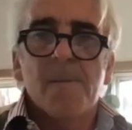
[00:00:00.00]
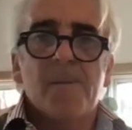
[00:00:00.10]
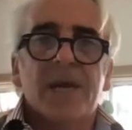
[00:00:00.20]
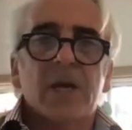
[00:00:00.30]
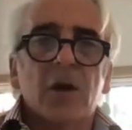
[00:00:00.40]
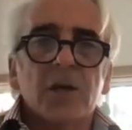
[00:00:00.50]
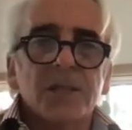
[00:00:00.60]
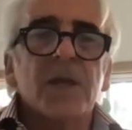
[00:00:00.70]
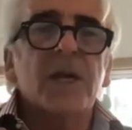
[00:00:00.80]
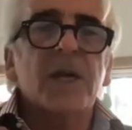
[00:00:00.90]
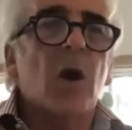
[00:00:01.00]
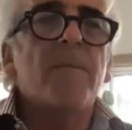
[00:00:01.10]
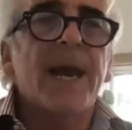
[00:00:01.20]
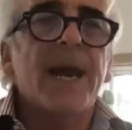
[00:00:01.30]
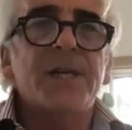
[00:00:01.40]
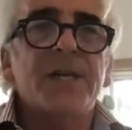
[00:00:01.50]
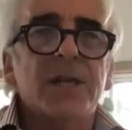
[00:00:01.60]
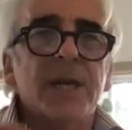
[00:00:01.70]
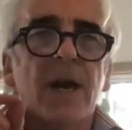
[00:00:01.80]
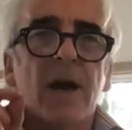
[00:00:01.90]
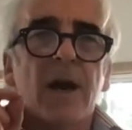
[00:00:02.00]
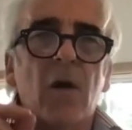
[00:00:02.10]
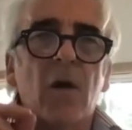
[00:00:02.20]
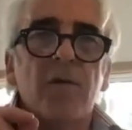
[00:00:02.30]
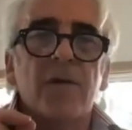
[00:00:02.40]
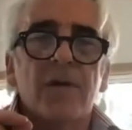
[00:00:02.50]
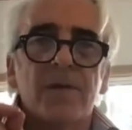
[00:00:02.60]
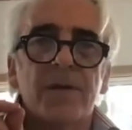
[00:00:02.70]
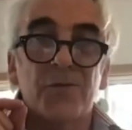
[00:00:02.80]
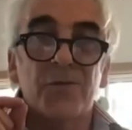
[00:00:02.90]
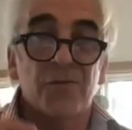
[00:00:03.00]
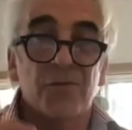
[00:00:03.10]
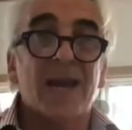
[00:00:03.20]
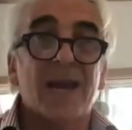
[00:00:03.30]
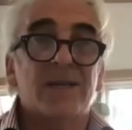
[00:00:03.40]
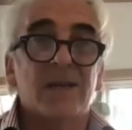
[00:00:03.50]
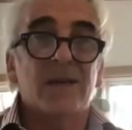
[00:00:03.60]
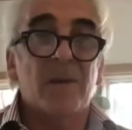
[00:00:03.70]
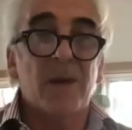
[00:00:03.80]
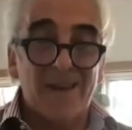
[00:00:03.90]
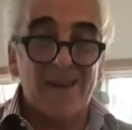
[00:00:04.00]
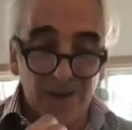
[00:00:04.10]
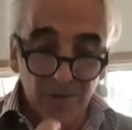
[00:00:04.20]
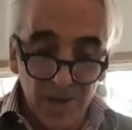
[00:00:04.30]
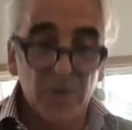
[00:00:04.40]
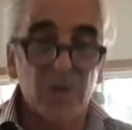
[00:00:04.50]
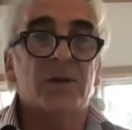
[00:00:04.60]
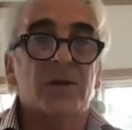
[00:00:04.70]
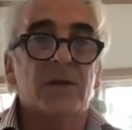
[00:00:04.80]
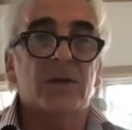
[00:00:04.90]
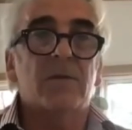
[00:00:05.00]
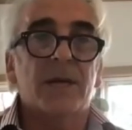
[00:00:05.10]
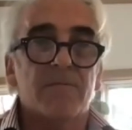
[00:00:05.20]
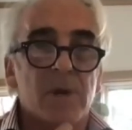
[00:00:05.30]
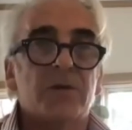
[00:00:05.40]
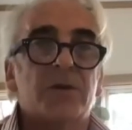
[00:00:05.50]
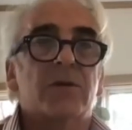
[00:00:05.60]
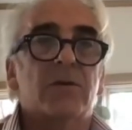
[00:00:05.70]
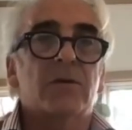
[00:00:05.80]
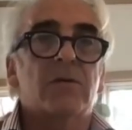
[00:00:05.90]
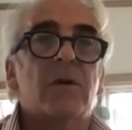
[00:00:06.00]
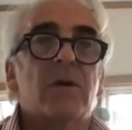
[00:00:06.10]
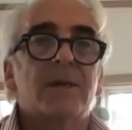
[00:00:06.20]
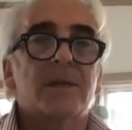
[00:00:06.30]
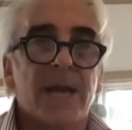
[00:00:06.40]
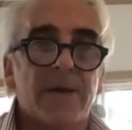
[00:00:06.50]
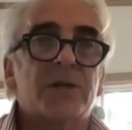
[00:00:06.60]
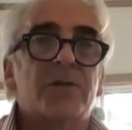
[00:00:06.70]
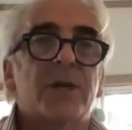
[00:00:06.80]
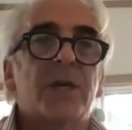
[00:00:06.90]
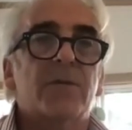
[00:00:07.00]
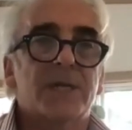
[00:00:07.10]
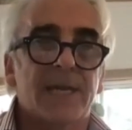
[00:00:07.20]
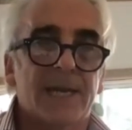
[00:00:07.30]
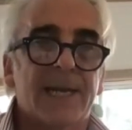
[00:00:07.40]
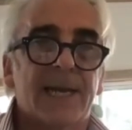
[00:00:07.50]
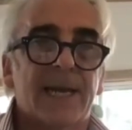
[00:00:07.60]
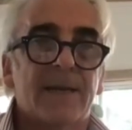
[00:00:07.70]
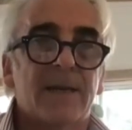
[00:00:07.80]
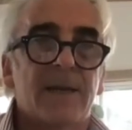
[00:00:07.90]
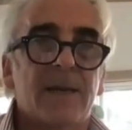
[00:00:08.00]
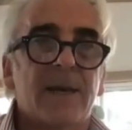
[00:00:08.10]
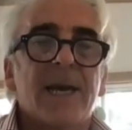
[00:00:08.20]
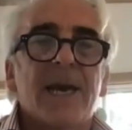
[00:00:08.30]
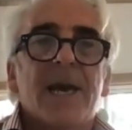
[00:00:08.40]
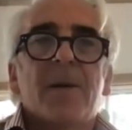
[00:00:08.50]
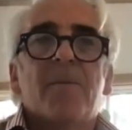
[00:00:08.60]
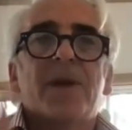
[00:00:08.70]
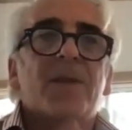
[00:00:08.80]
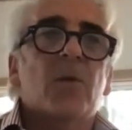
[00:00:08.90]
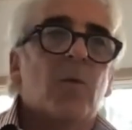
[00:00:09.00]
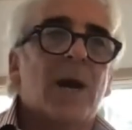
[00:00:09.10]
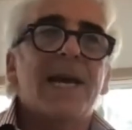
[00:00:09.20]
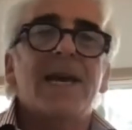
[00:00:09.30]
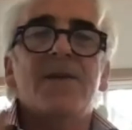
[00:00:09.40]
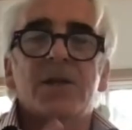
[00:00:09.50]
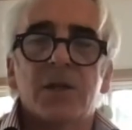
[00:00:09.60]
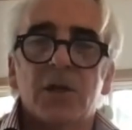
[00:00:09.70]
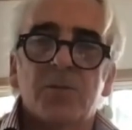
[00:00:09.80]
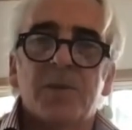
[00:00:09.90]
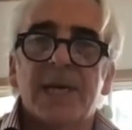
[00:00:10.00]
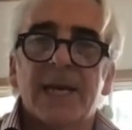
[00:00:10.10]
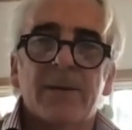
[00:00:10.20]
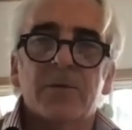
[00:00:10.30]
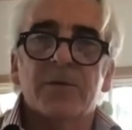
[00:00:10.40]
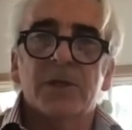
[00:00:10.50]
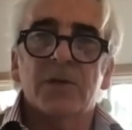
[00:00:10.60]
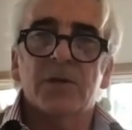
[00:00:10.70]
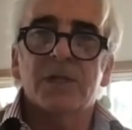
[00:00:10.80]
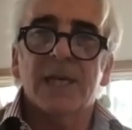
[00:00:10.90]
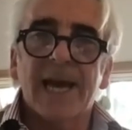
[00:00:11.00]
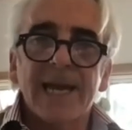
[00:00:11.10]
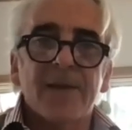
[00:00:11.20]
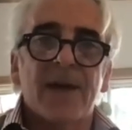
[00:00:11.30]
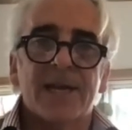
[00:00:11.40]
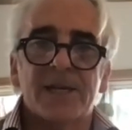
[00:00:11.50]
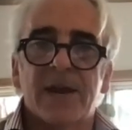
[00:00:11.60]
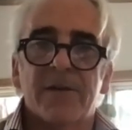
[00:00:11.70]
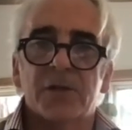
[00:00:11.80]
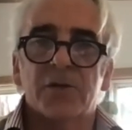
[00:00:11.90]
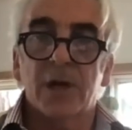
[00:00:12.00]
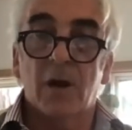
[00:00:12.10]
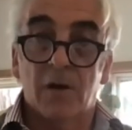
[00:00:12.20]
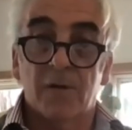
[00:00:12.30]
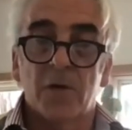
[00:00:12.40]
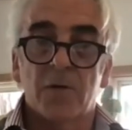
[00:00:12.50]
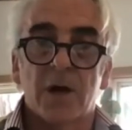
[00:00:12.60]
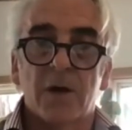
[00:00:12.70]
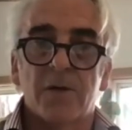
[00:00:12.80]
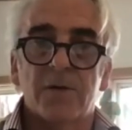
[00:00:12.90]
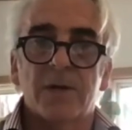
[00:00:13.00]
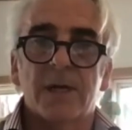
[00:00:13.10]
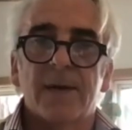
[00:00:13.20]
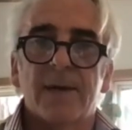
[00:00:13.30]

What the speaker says: because of the combination of the direct and very personal emotional territory you were dealing in, but the way that you'd been able to take that territory of your own